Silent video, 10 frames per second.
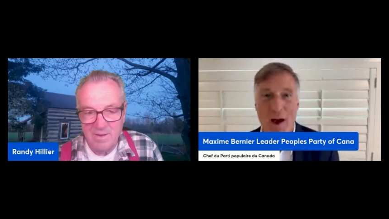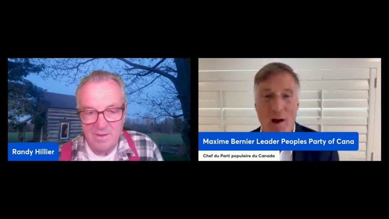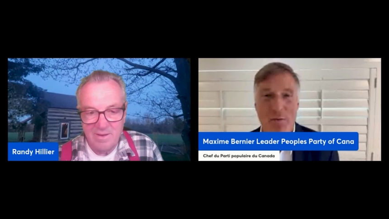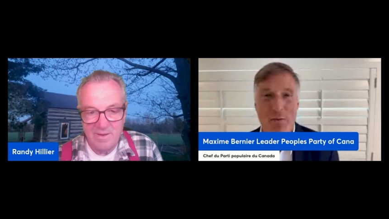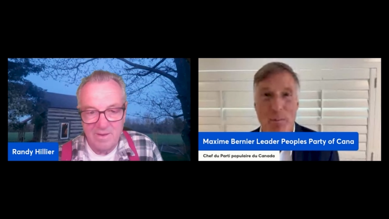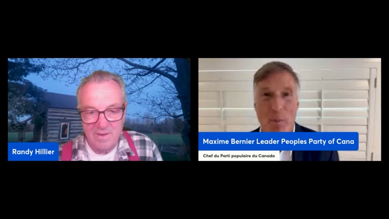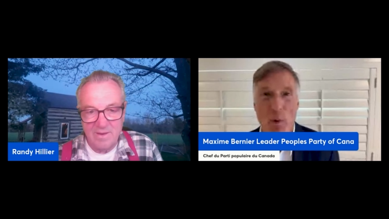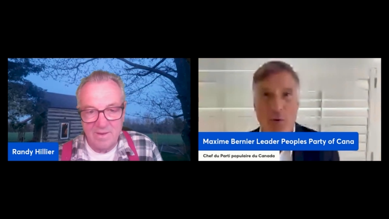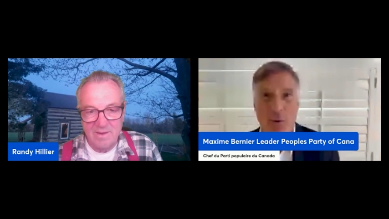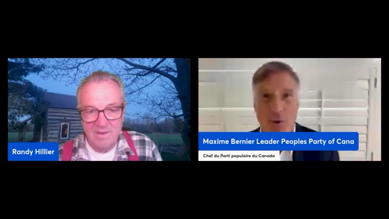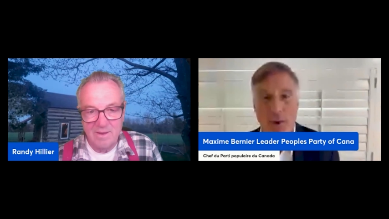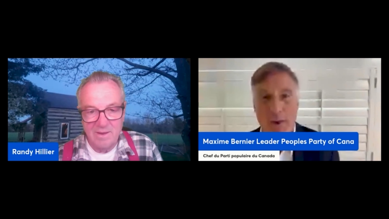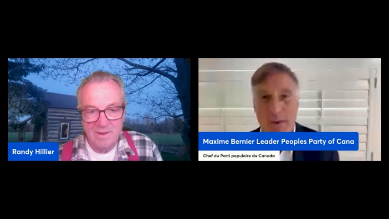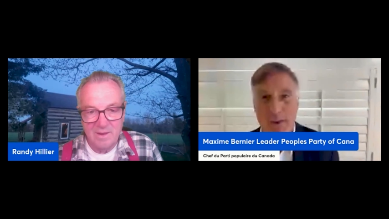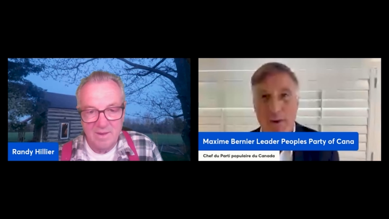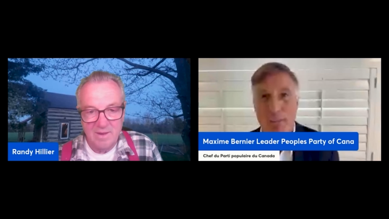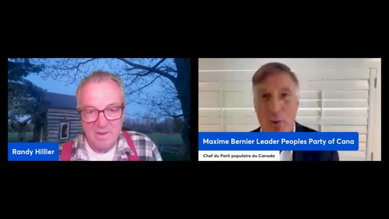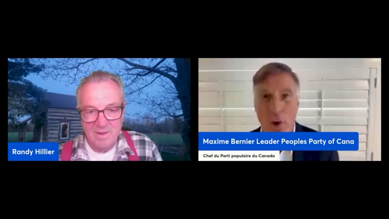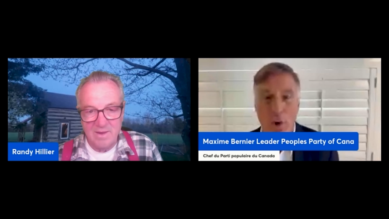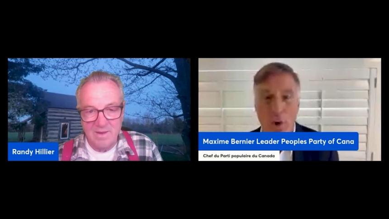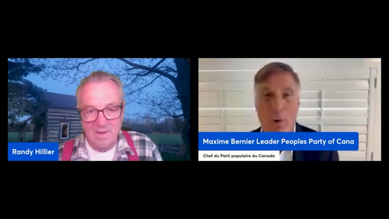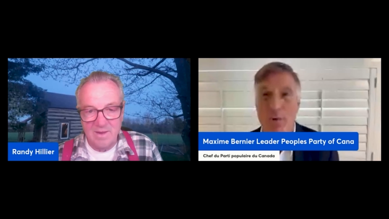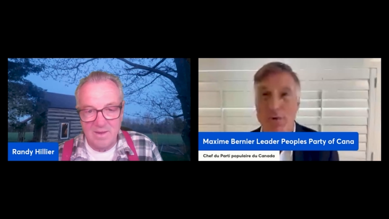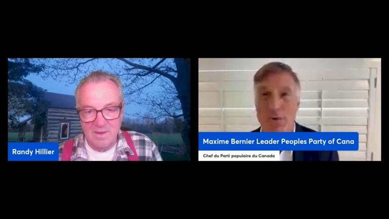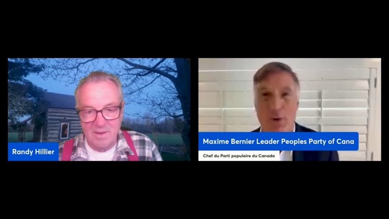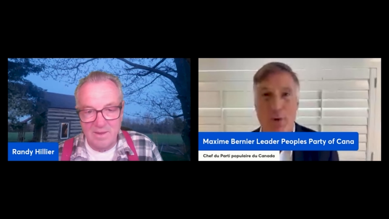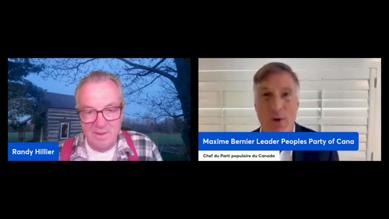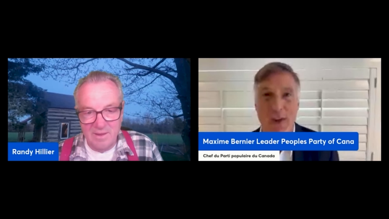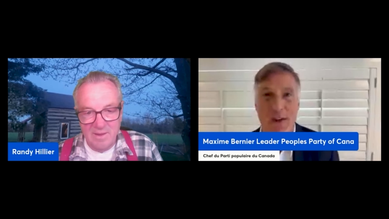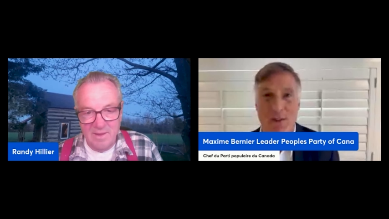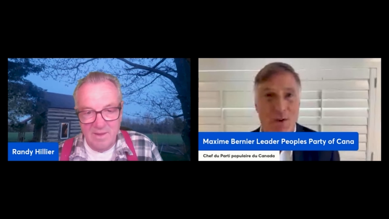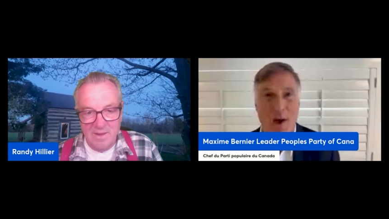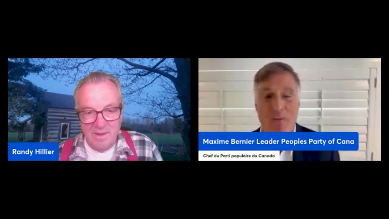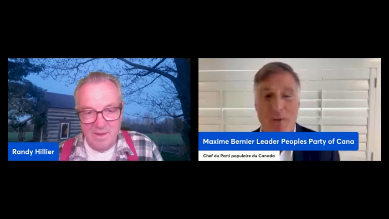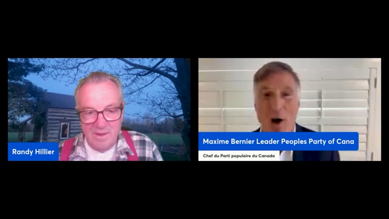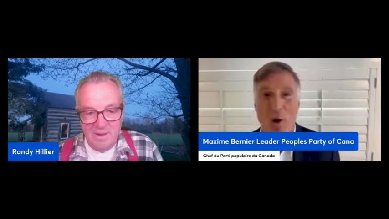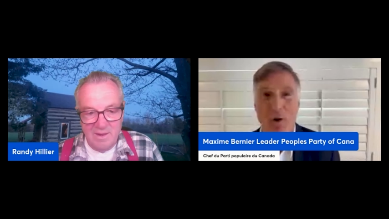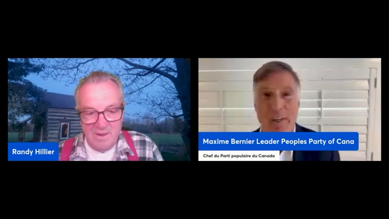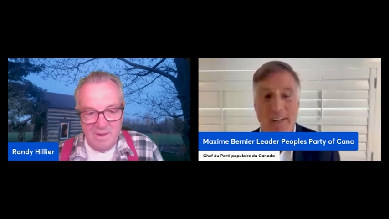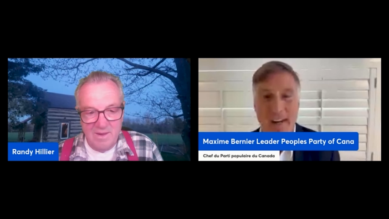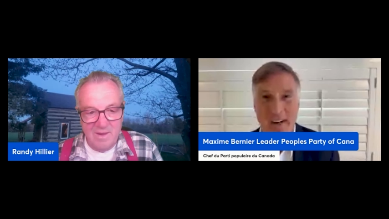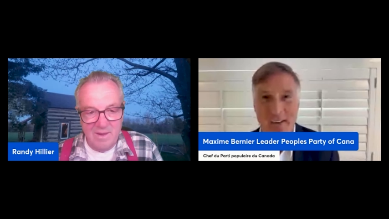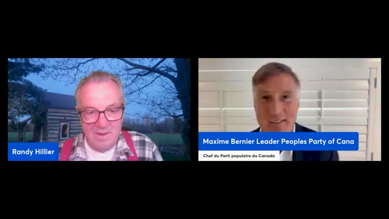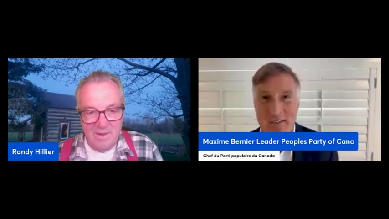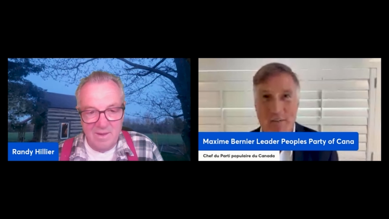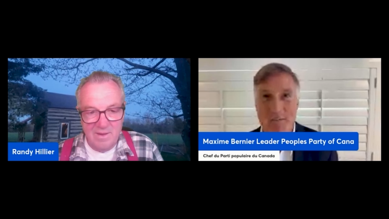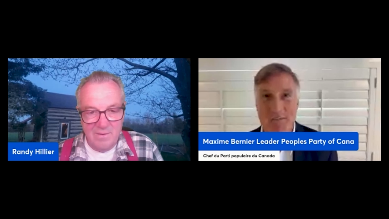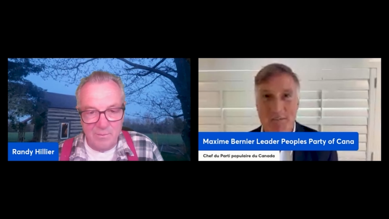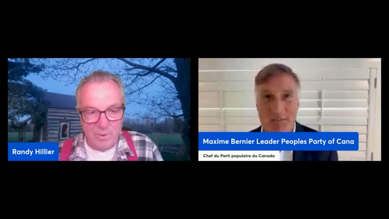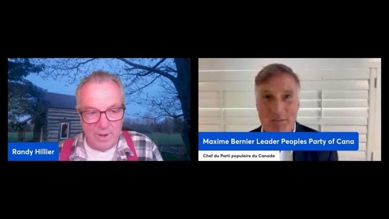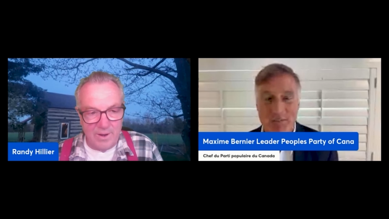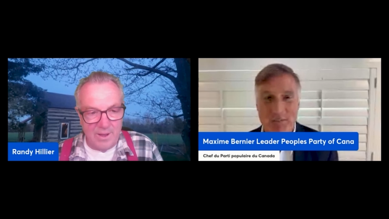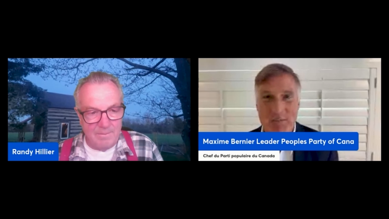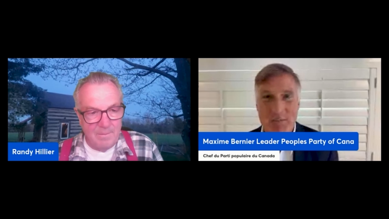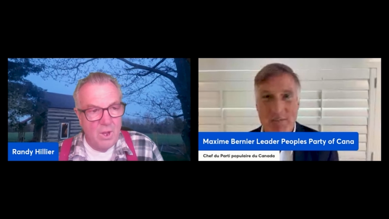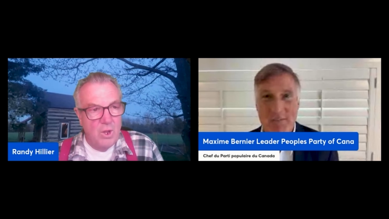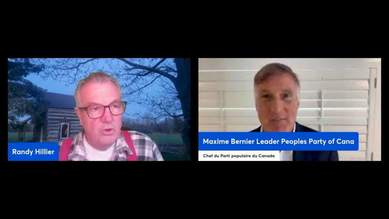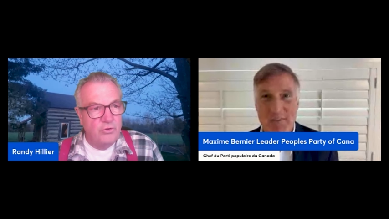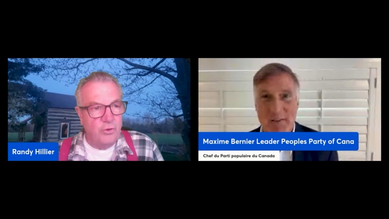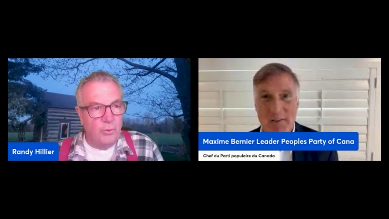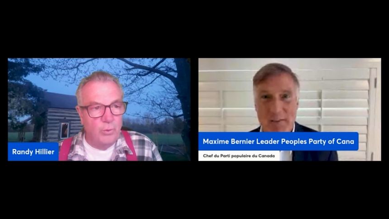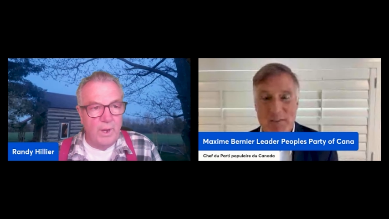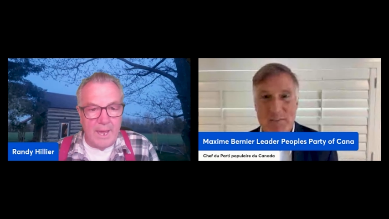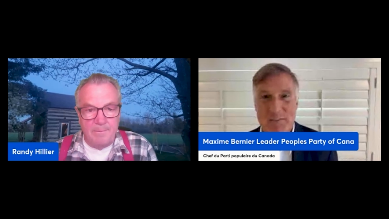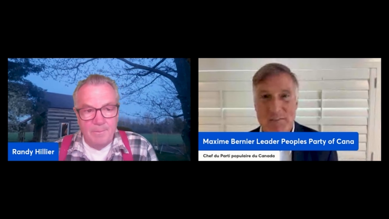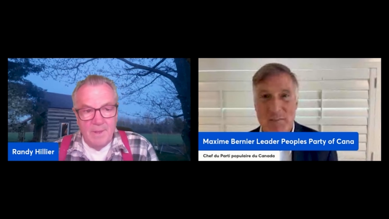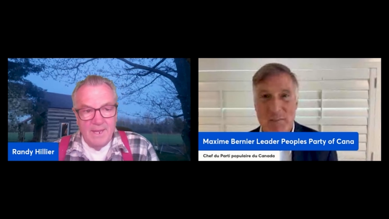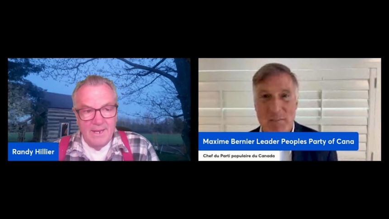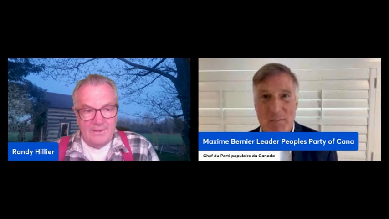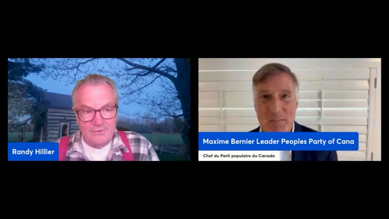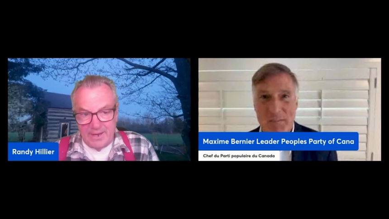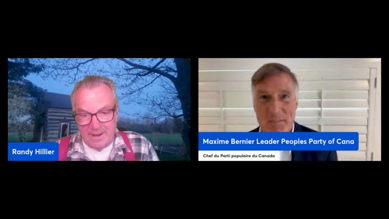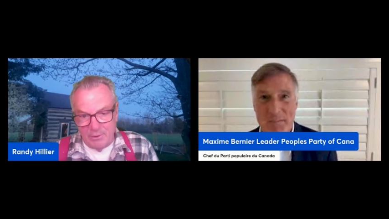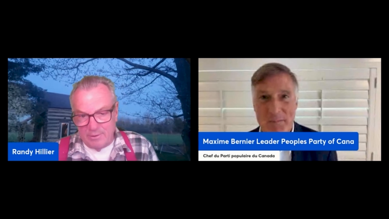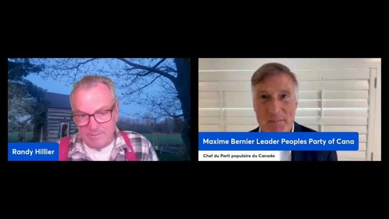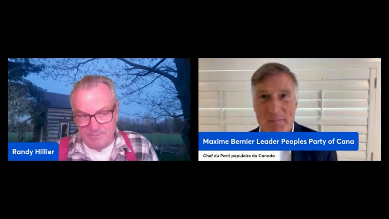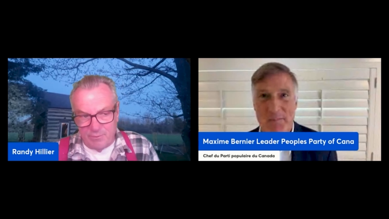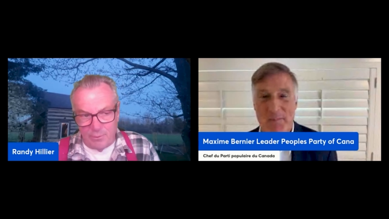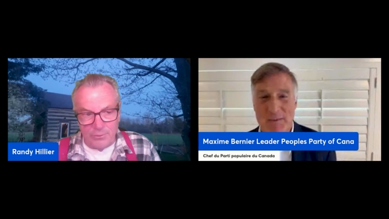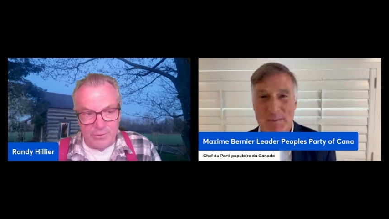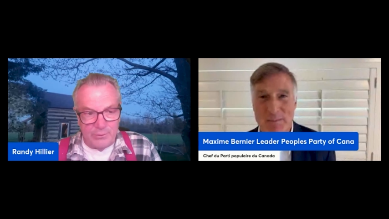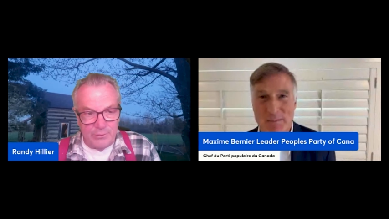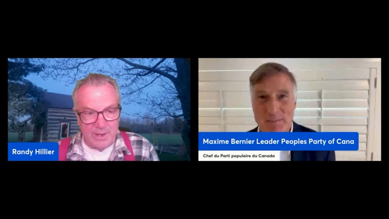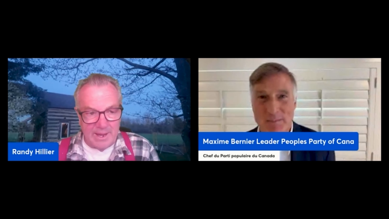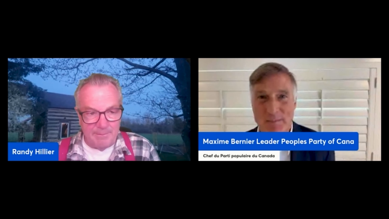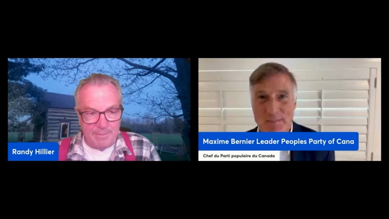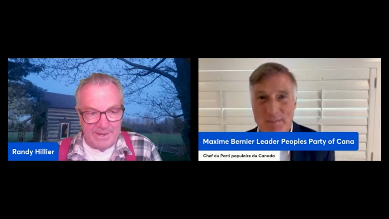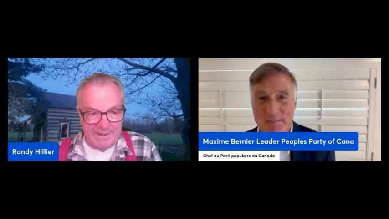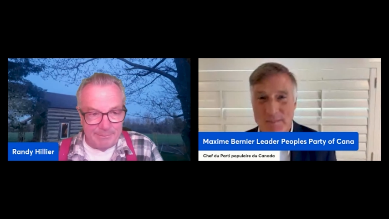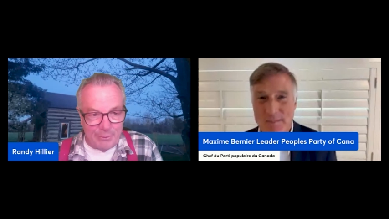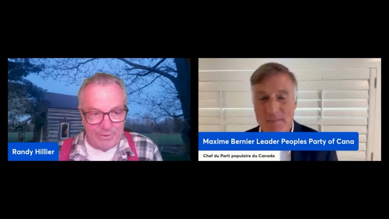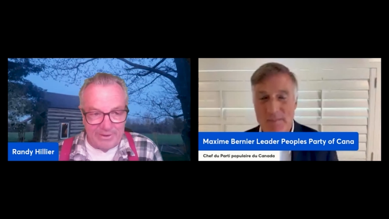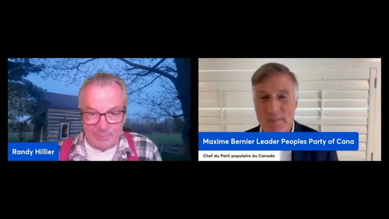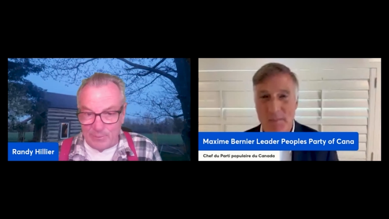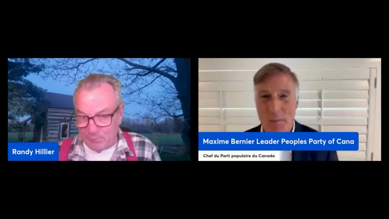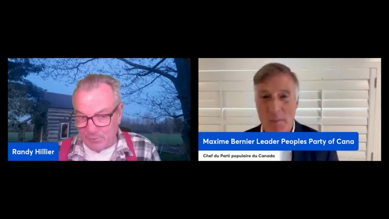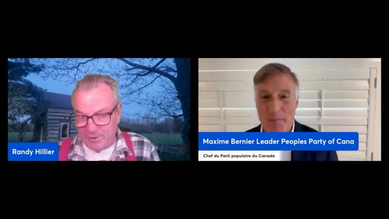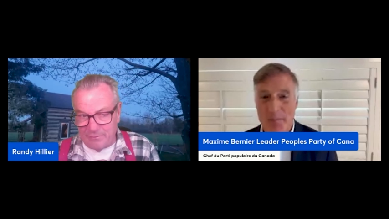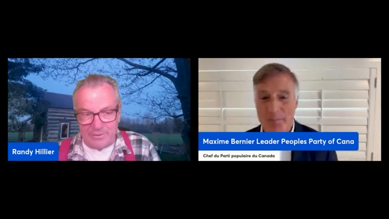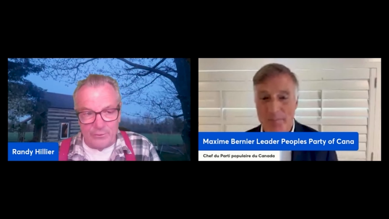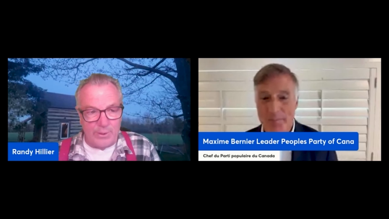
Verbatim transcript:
Speaker 1: You have the poster here below, so you can you have all the details.
Speaker 2: Right on. So um, listen, I'm looking forward to uh, being in Burlington. We were there in